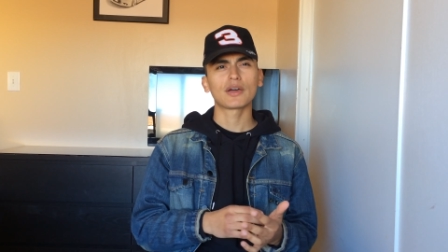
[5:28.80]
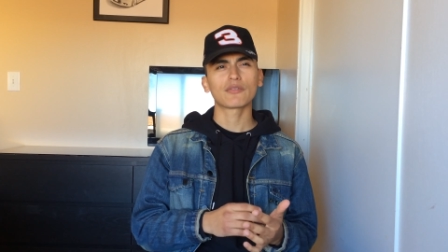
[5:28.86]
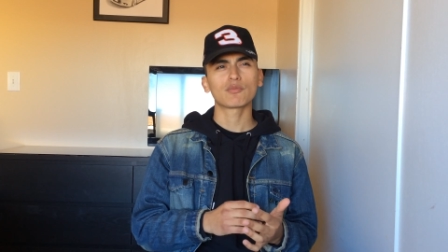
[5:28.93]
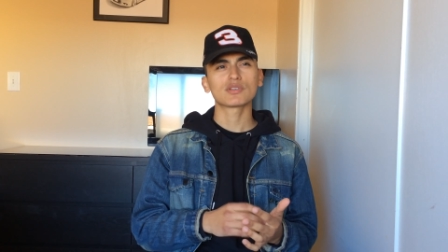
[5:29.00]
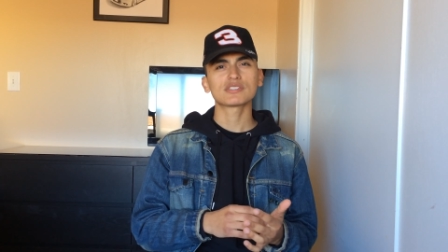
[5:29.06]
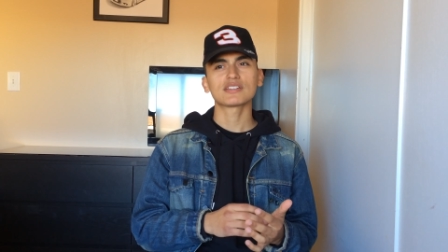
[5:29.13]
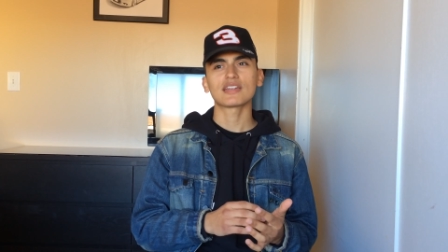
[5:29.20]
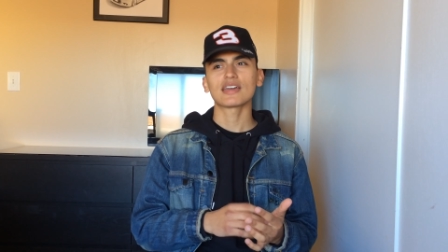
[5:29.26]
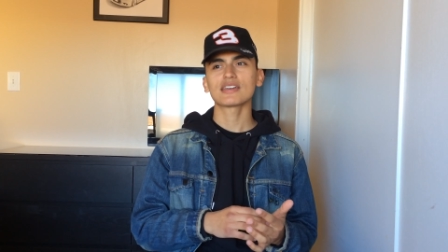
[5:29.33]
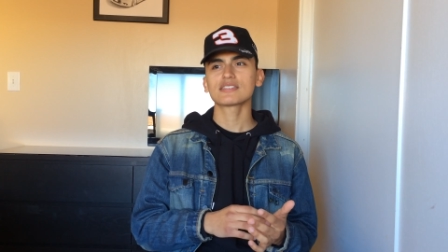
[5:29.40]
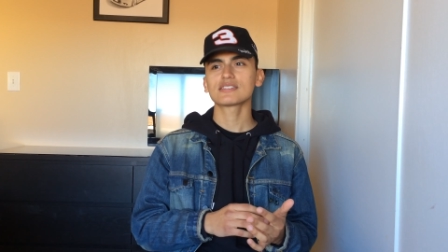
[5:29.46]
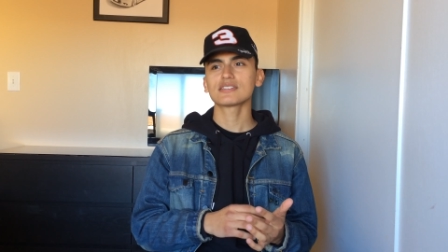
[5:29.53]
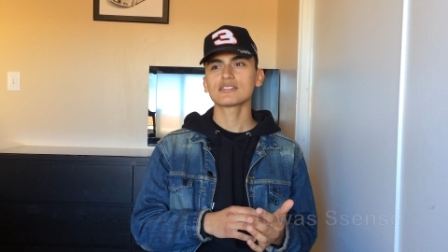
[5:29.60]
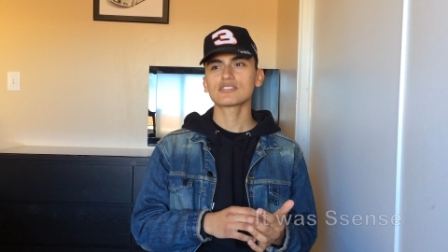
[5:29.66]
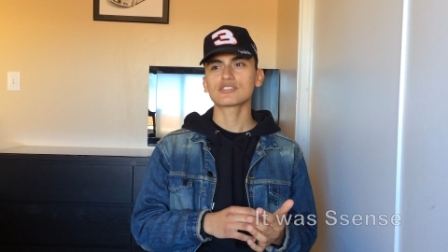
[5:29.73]
was it
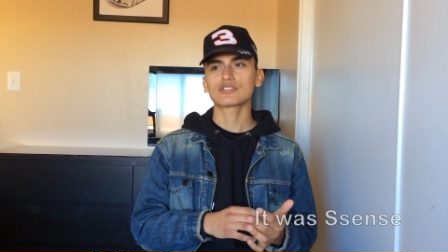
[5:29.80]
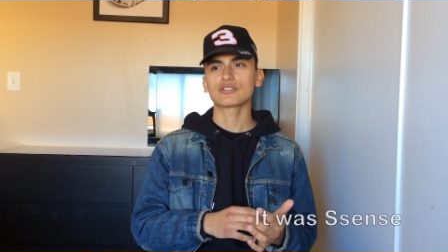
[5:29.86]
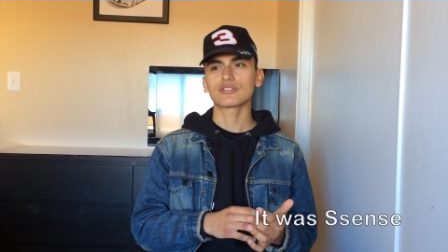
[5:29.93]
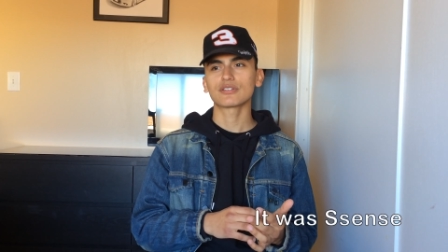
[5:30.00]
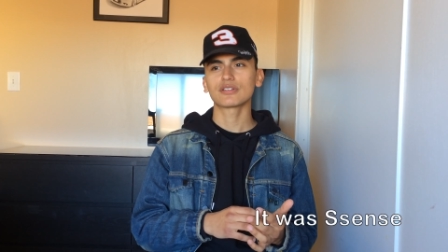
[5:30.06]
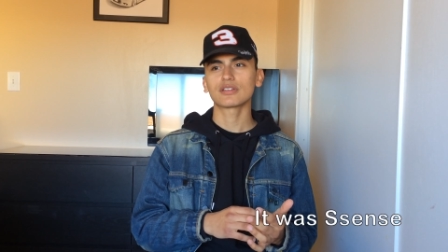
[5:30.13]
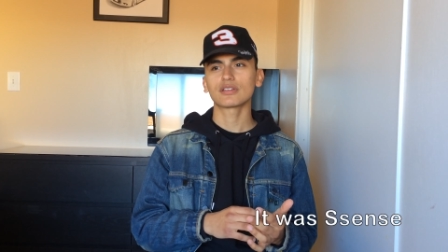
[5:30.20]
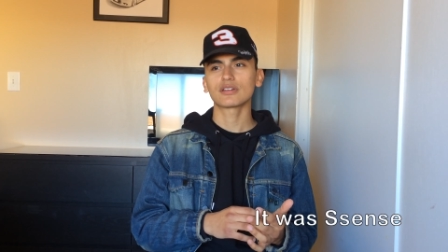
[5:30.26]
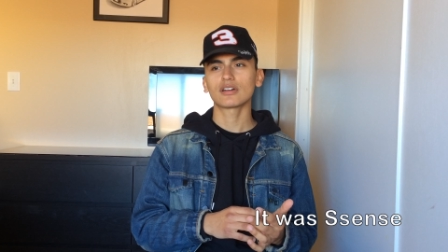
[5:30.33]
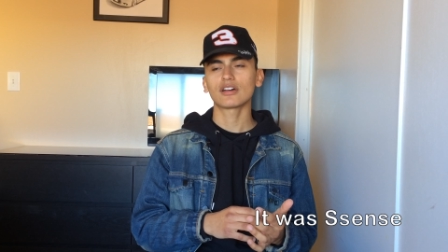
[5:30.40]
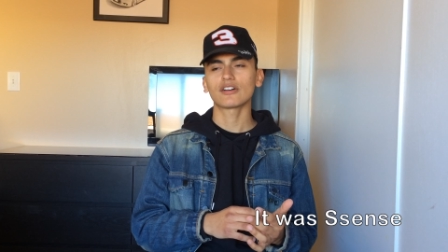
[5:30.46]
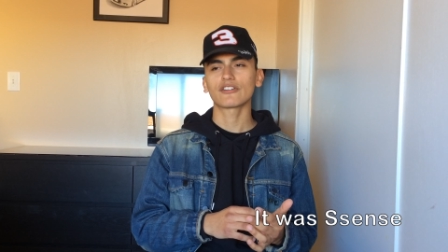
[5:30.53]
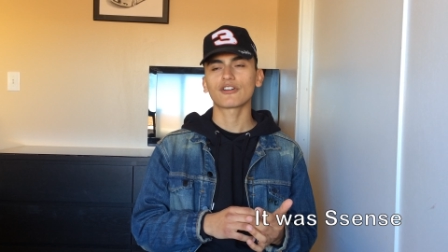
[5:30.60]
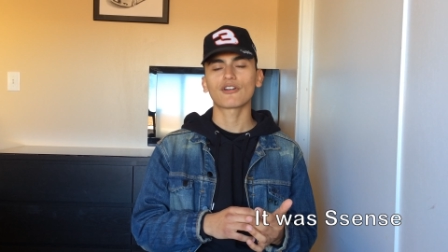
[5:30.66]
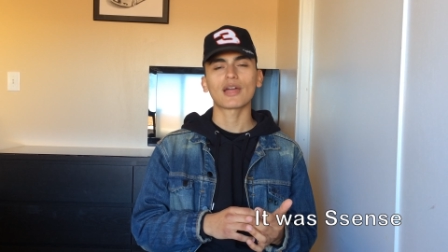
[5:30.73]
Ssense or,
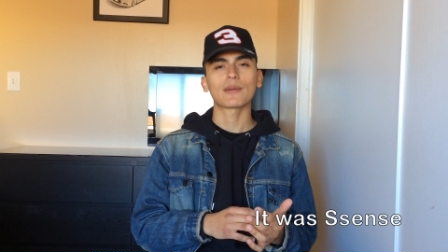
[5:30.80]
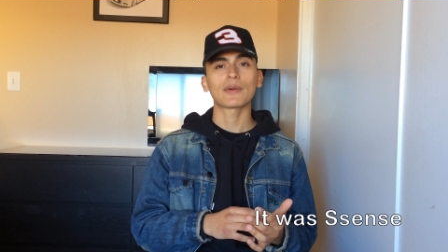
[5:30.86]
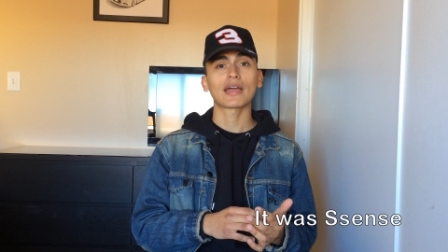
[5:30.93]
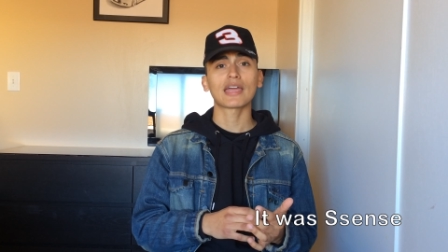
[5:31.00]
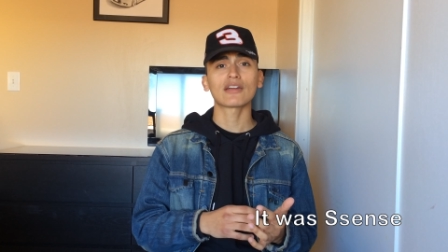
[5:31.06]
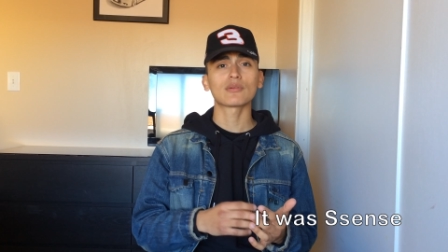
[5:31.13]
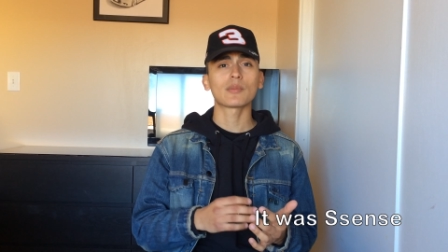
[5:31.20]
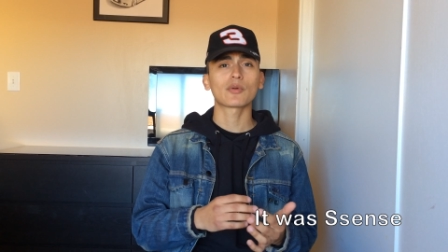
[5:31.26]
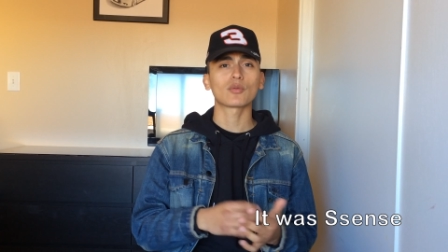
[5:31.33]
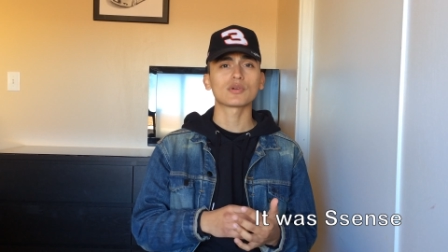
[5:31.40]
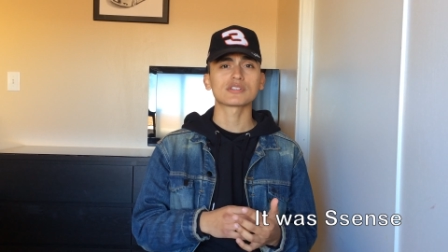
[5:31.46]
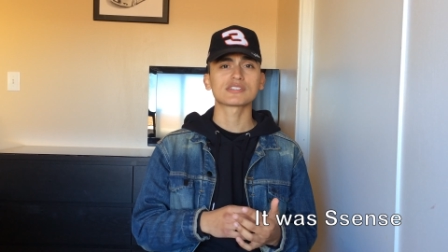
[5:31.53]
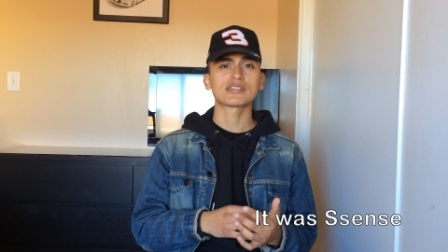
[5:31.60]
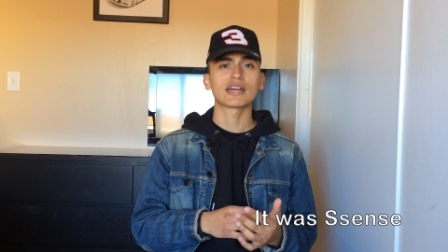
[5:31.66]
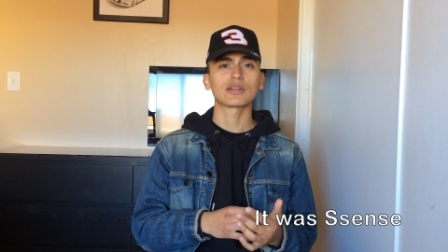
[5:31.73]
oh crap, I can't remember
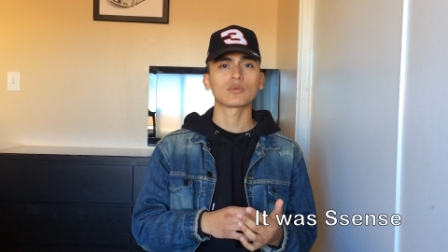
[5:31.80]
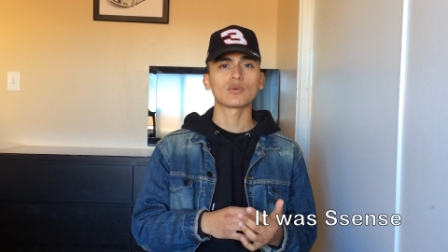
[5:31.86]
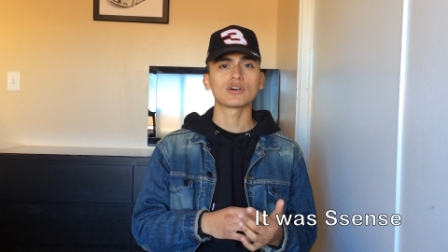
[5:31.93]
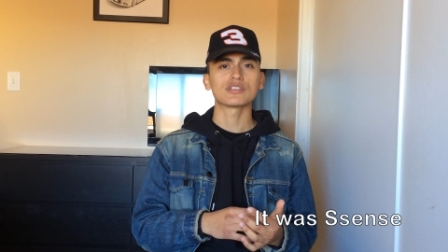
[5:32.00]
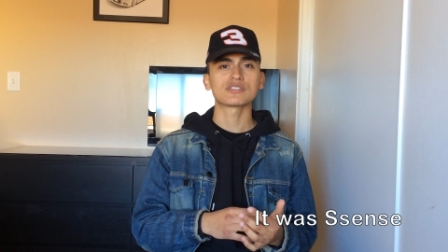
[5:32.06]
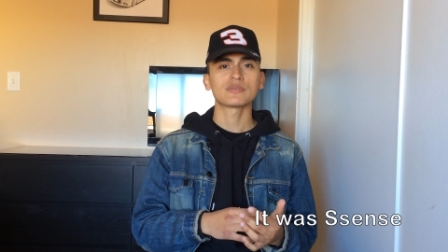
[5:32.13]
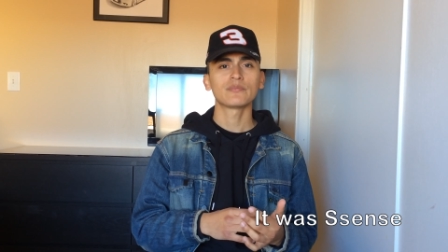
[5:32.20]
what site it was,